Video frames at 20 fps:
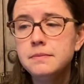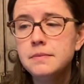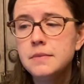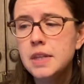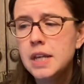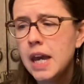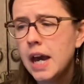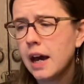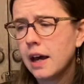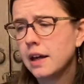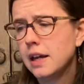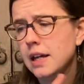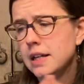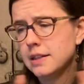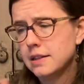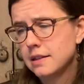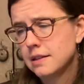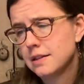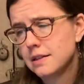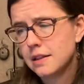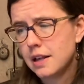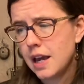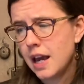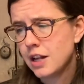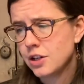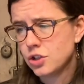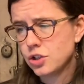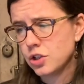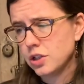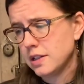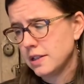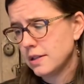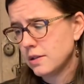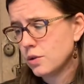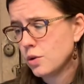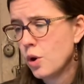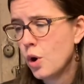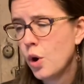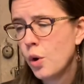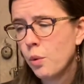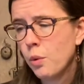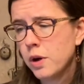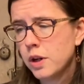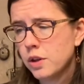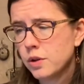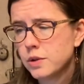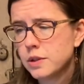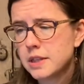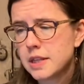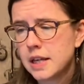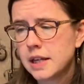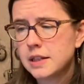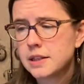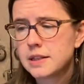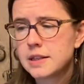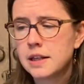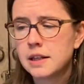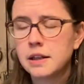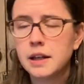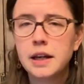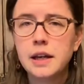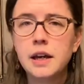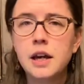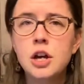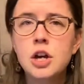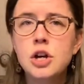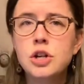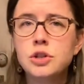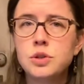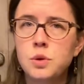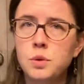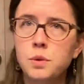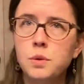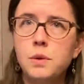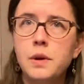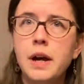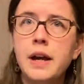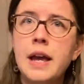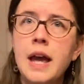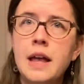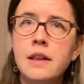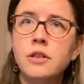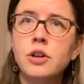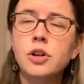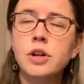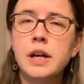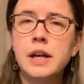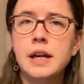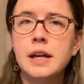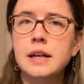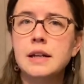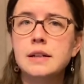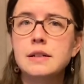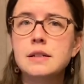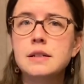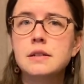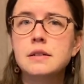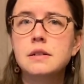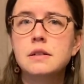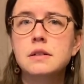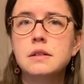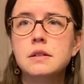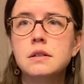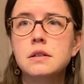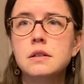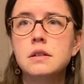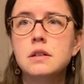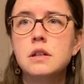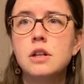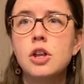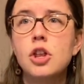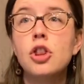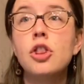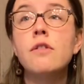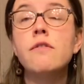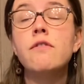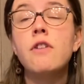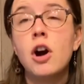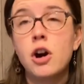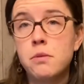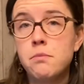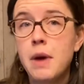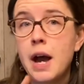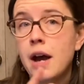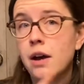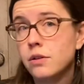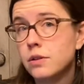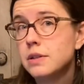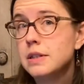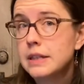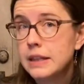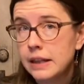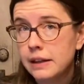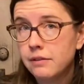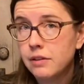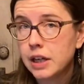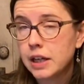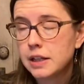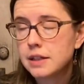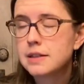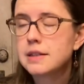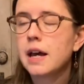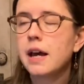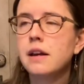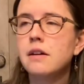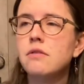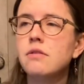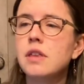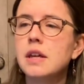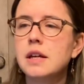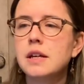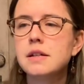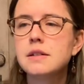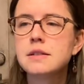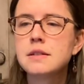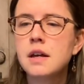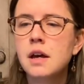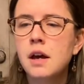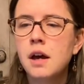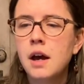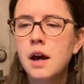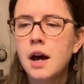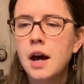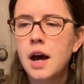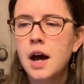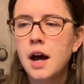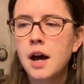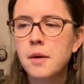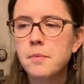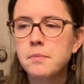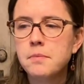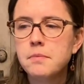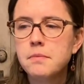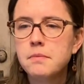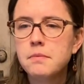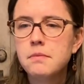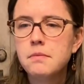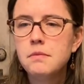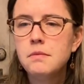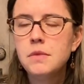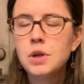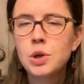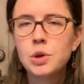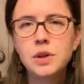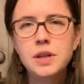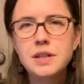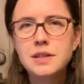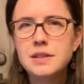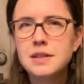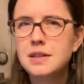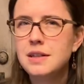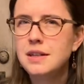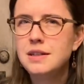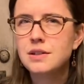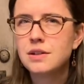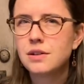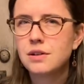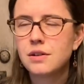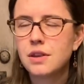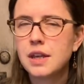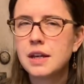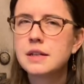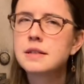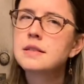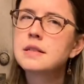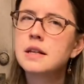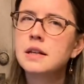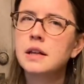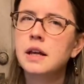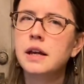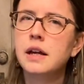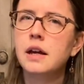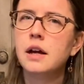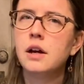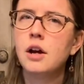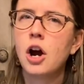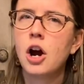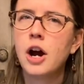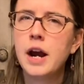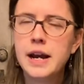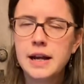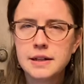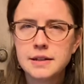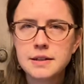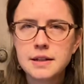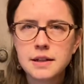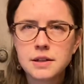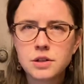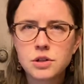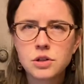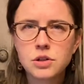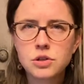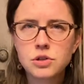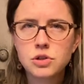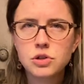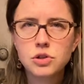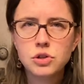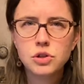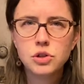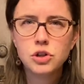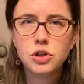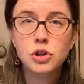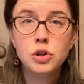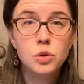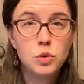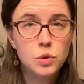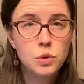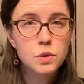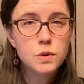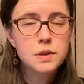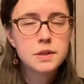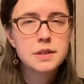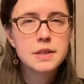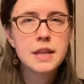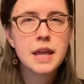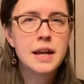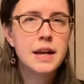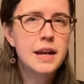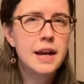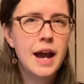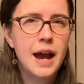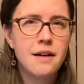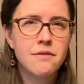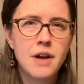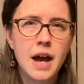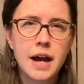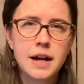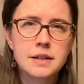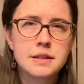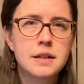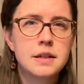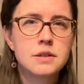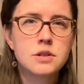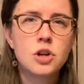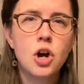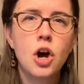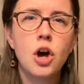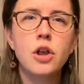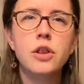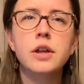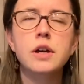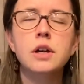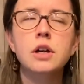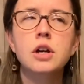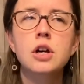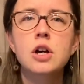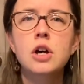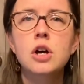yeah, it's just one of those things that, like, so again, looking at the farmhouse living side of things, you know, these are things that like our ancestors used. They didn't have access to all the